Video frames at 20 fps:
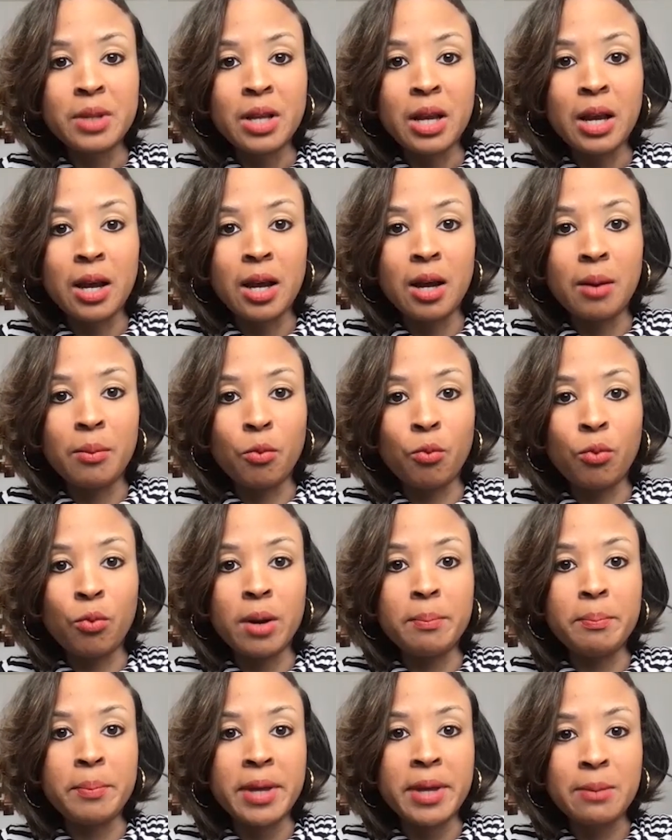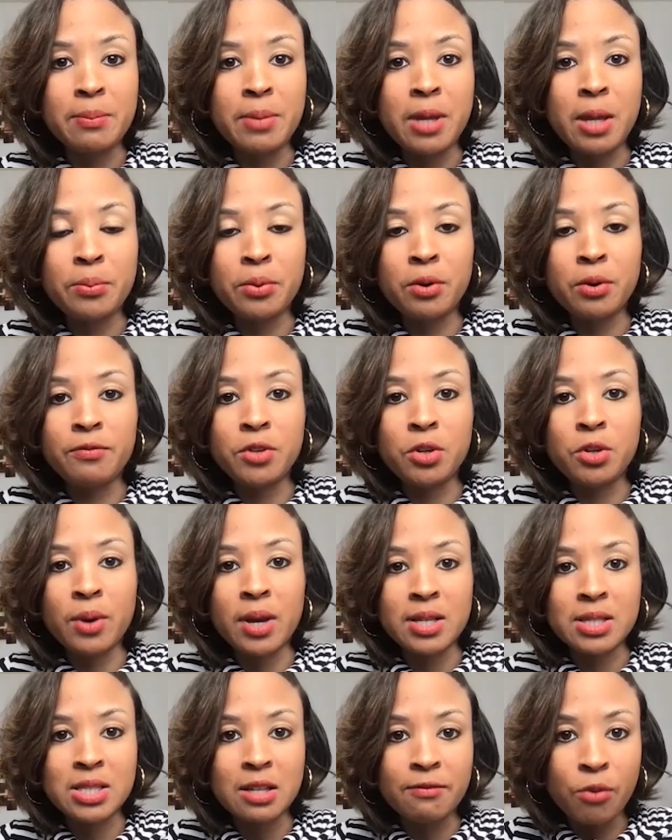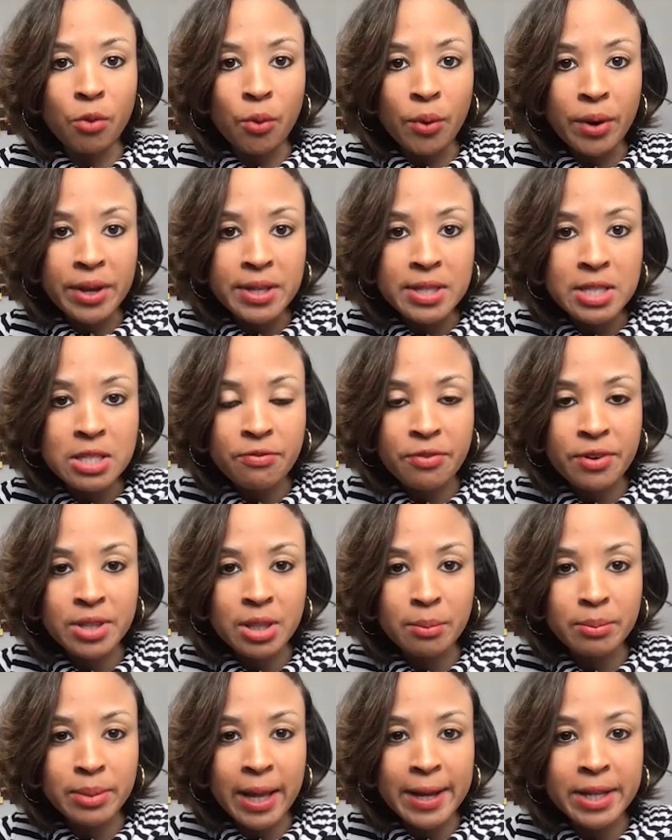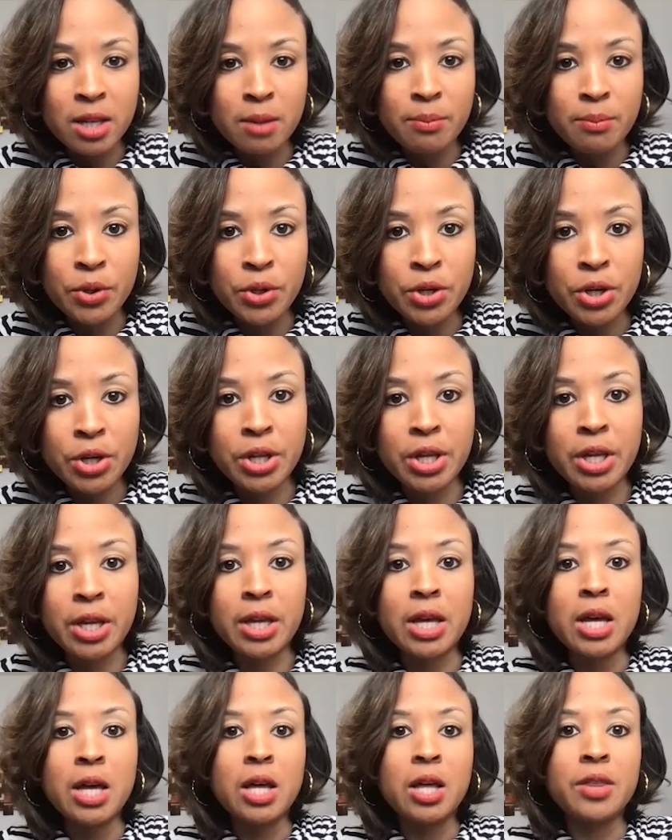what many people view as the voice for the Black community,